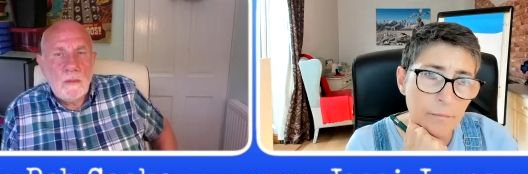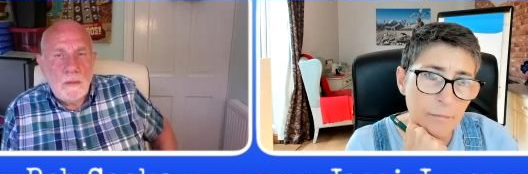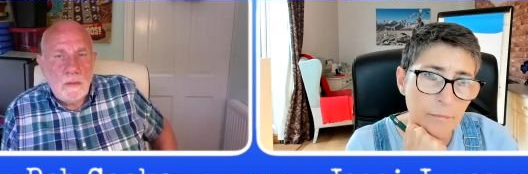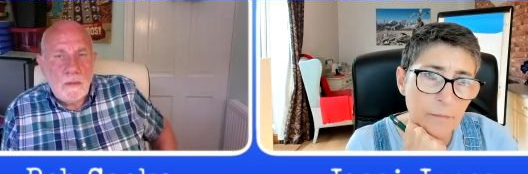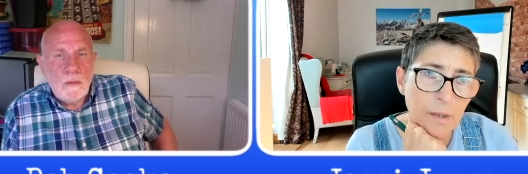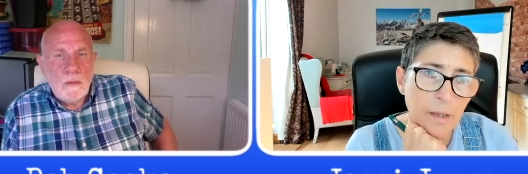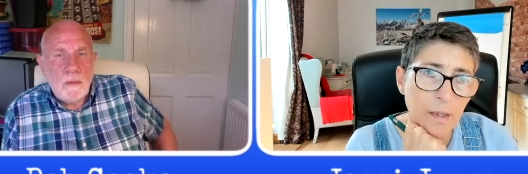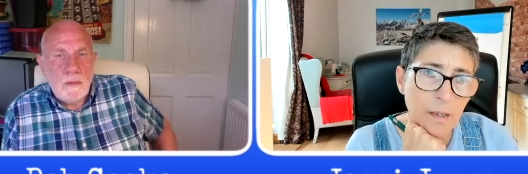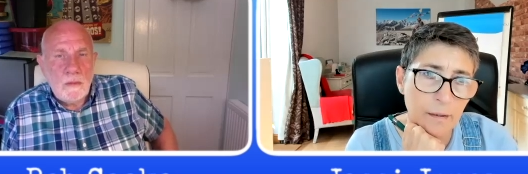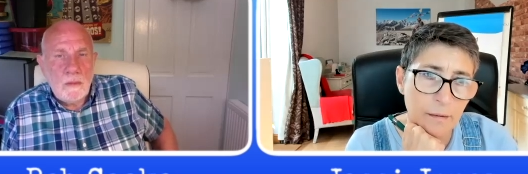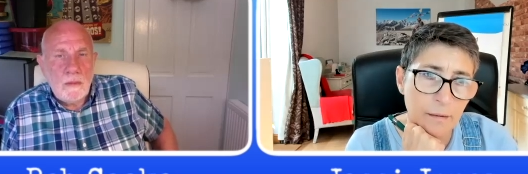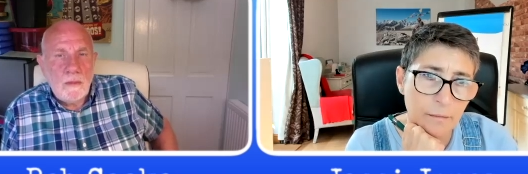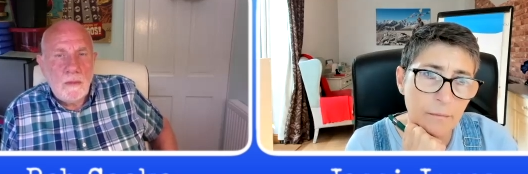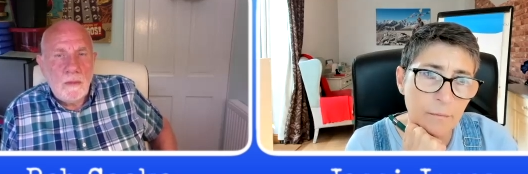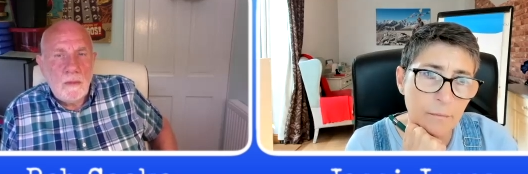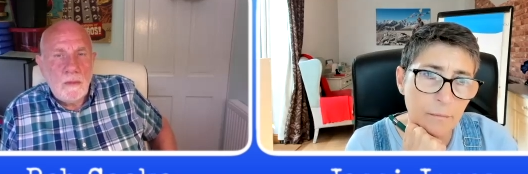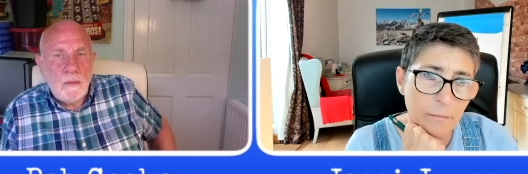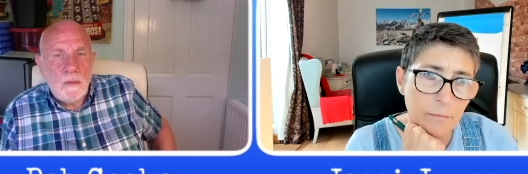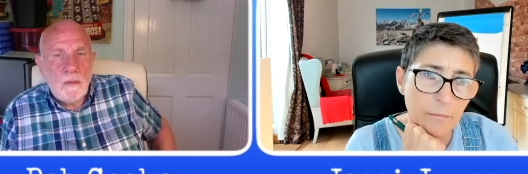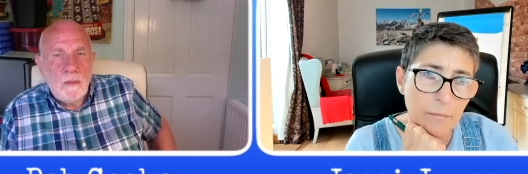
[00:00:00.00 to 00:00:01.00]
Speaker 1: yeah
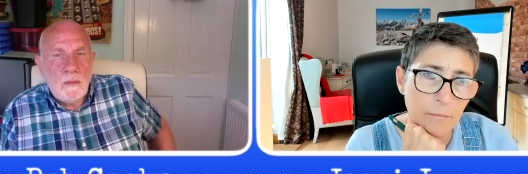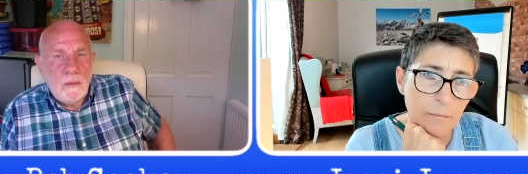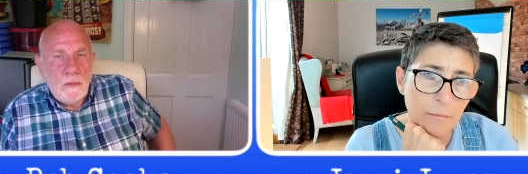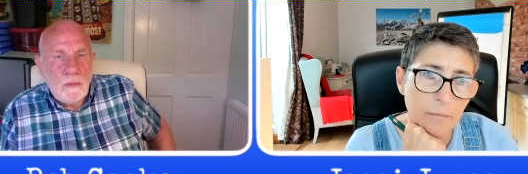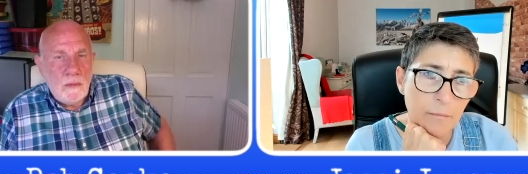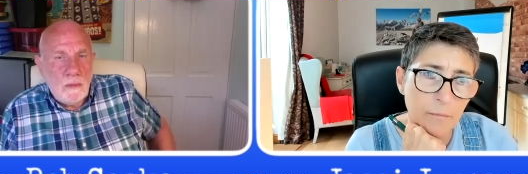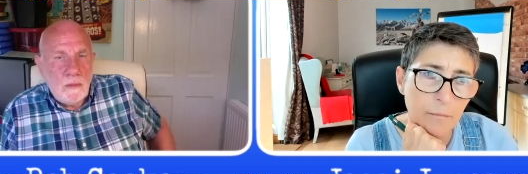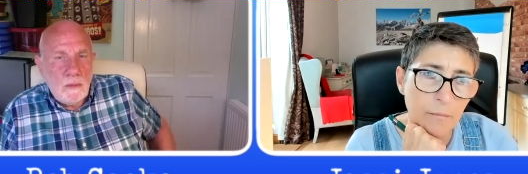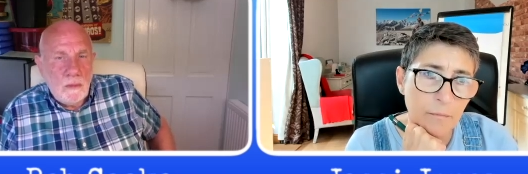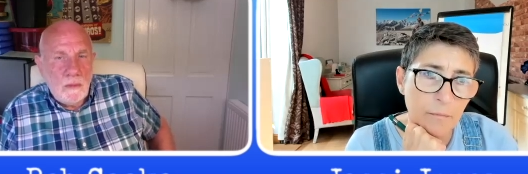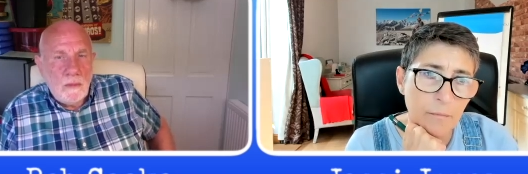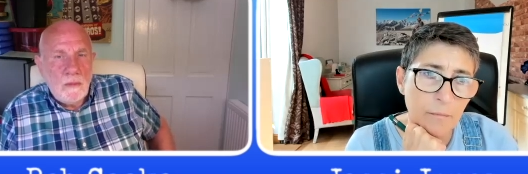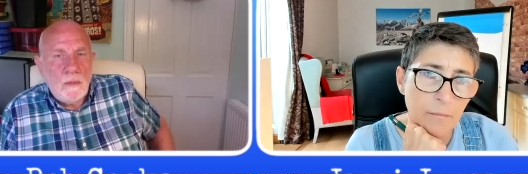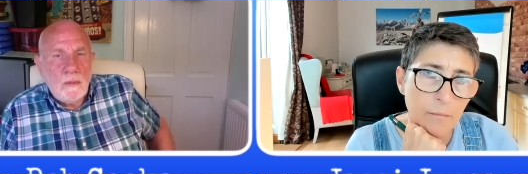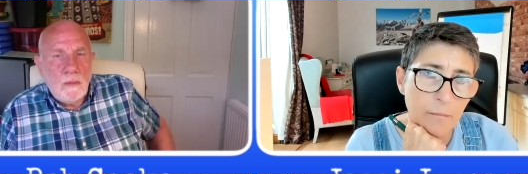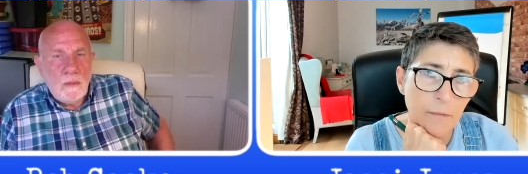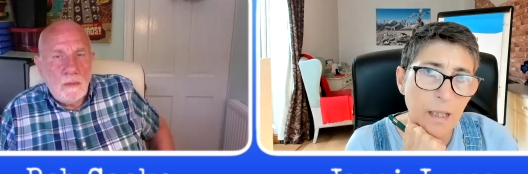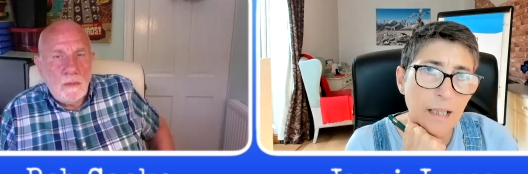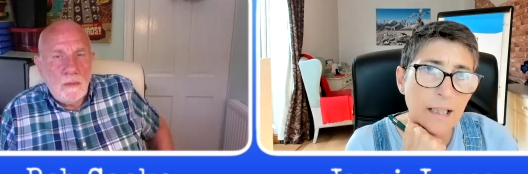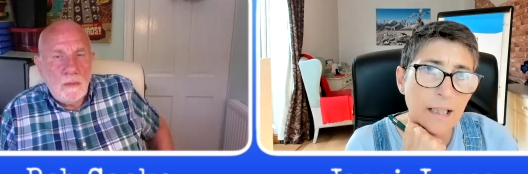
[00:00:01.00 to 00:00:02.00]

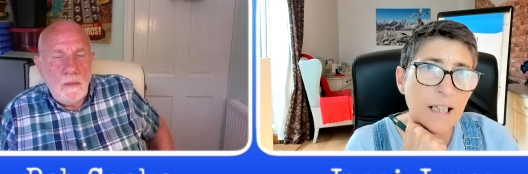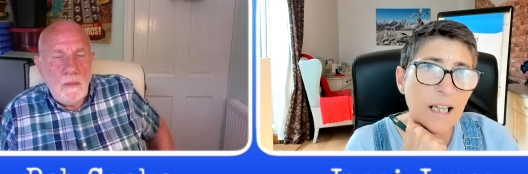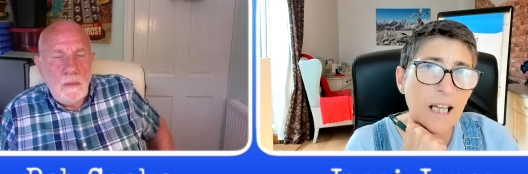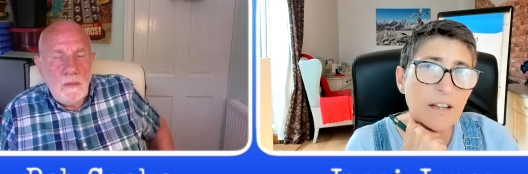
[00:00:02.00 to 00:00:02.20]
and yeah.